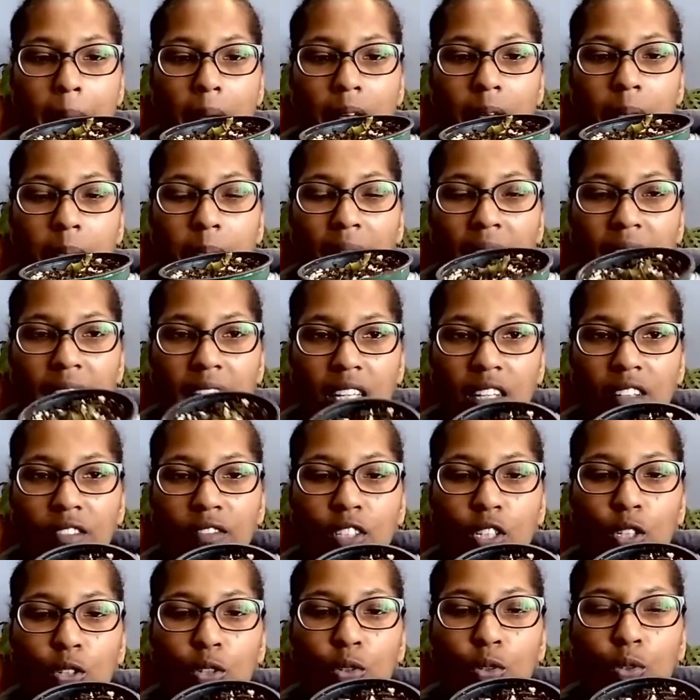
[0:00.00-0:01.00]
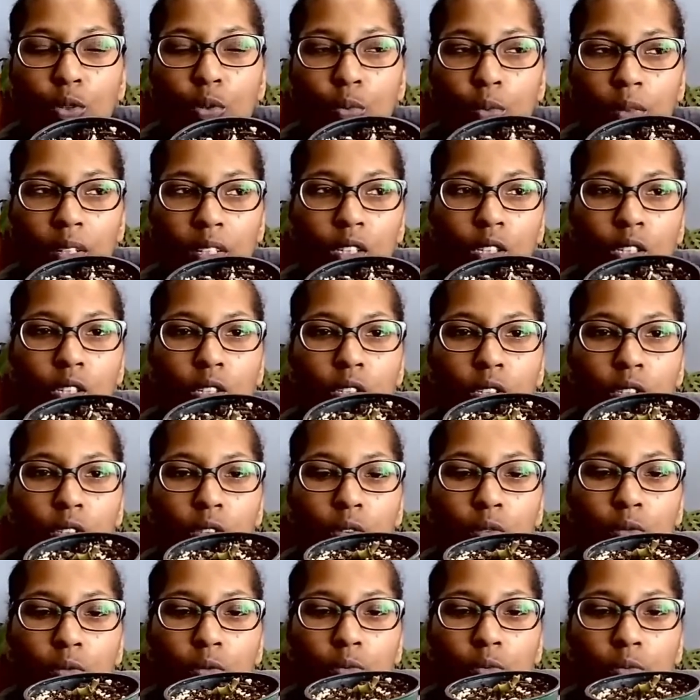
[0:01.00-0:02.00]
Many of you
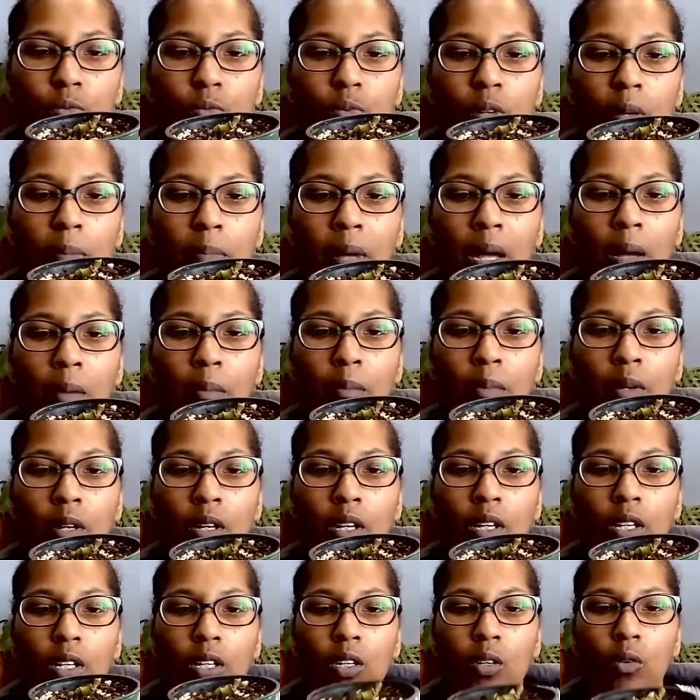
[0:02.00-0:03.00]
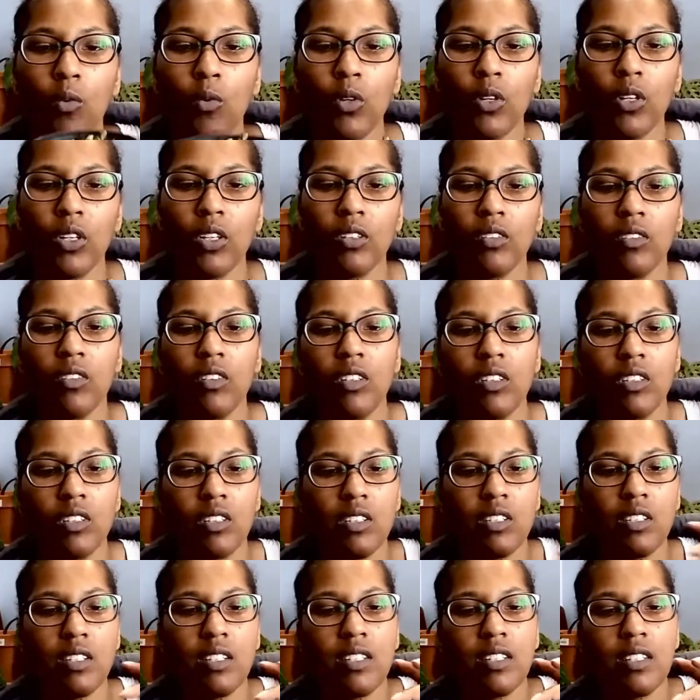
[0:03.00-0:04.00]
will remember or
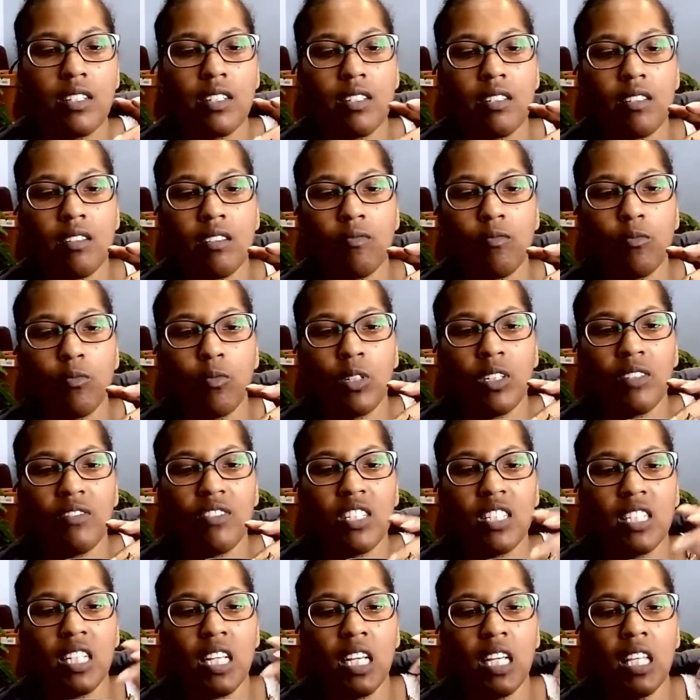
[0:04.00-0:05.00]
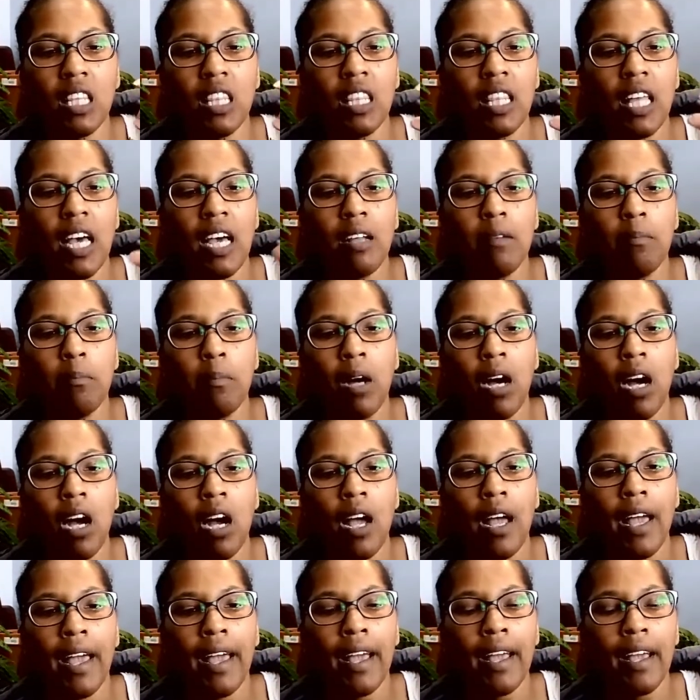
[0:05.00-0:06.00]
would have seen that
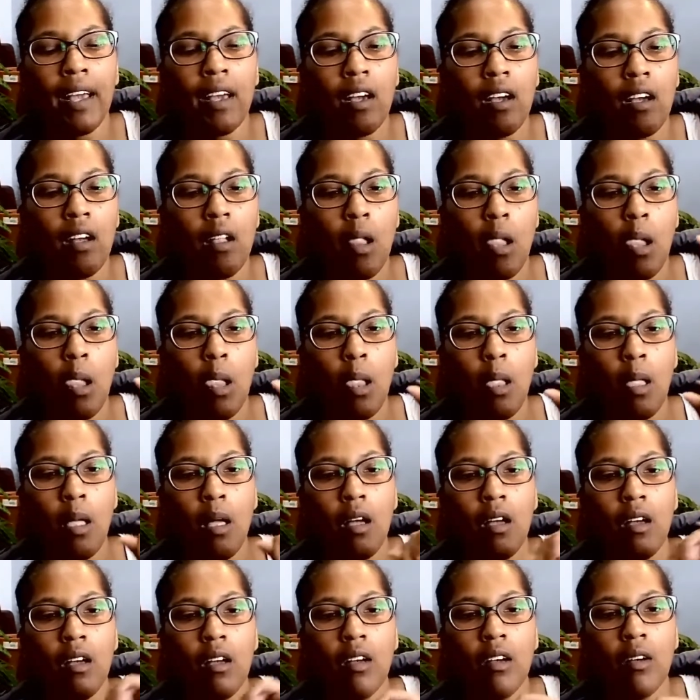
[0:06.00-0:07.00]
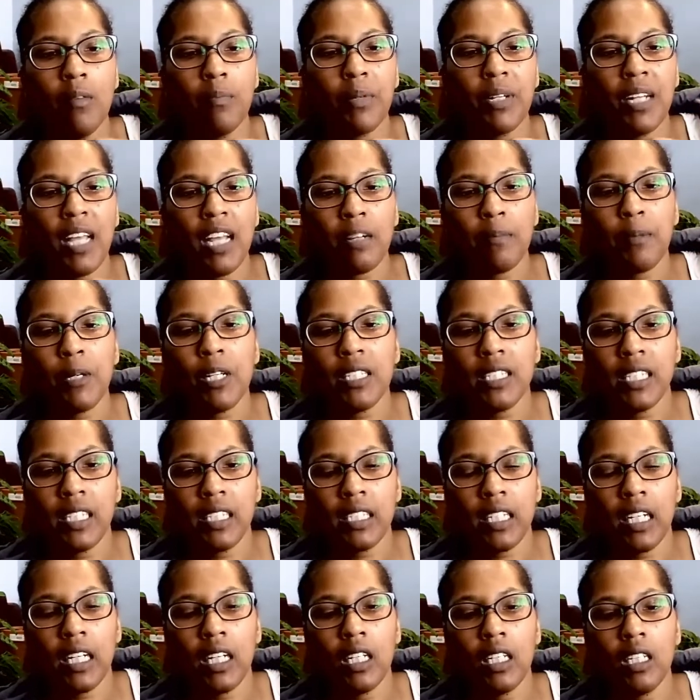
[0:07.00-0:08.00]
my Monstera
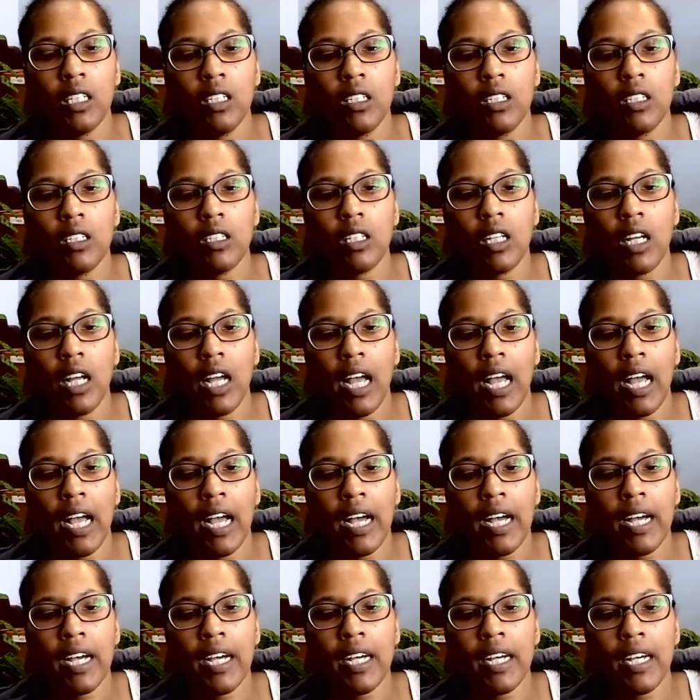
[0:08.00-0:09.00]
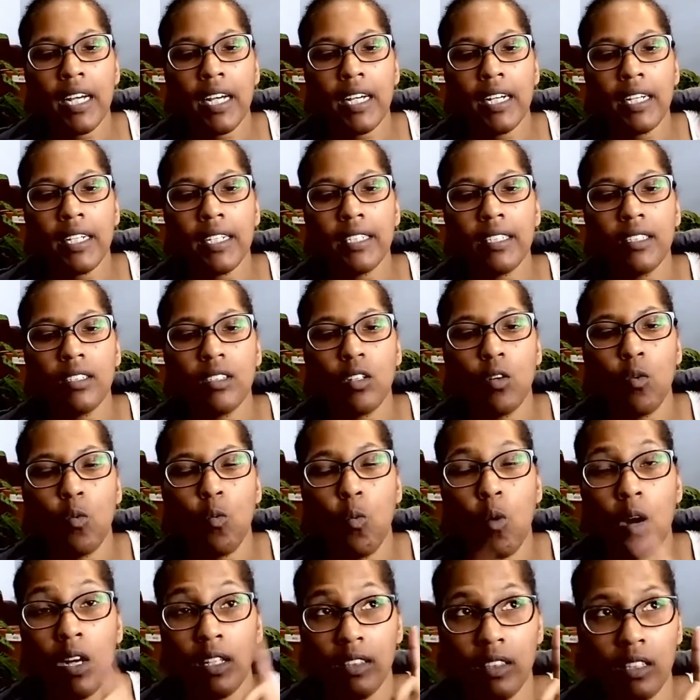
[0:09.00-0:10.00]
Partita had
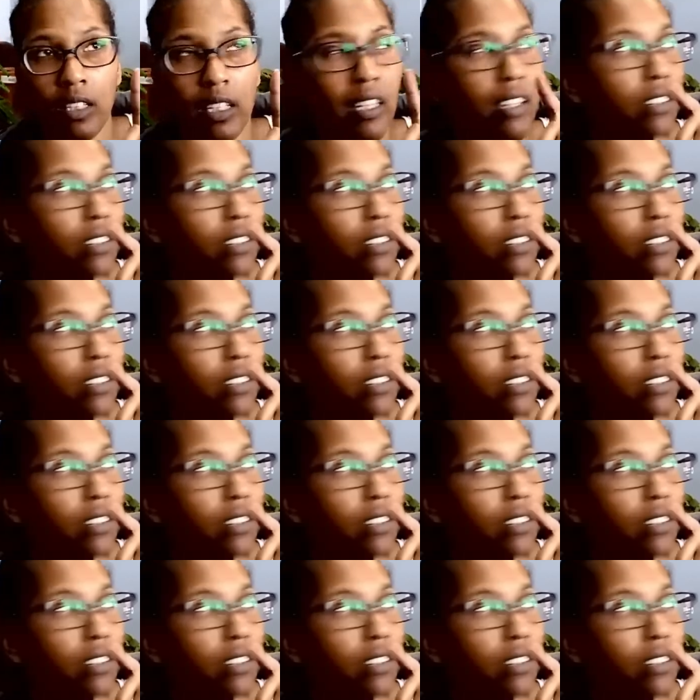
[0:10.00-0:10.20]
one